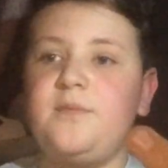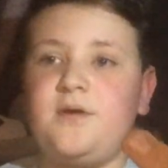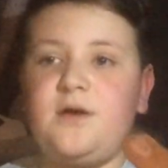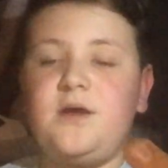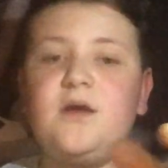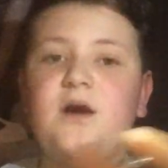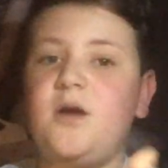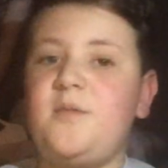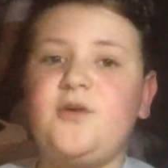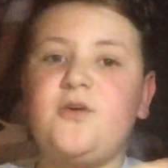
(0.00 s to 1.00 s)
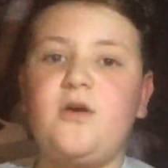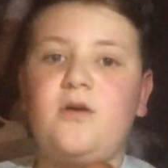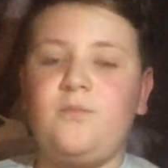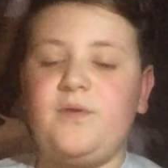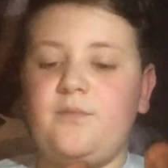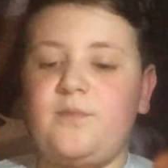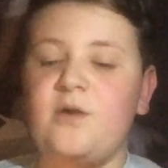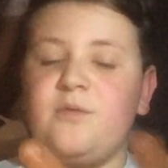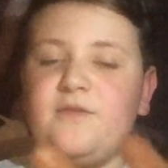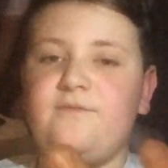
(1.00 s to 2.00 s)
But I mean, I got on well
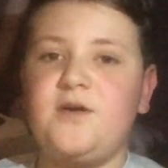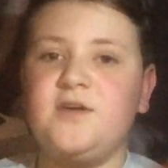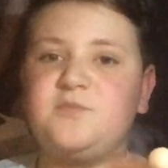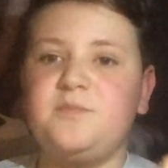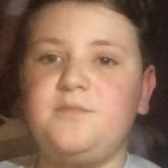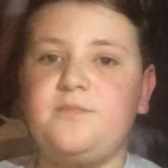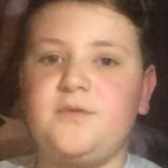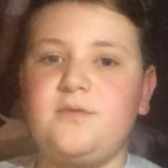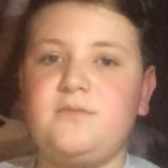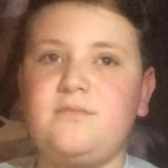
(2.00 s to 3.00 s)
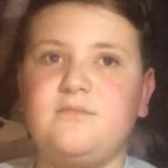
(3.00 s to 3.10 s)
with it first, but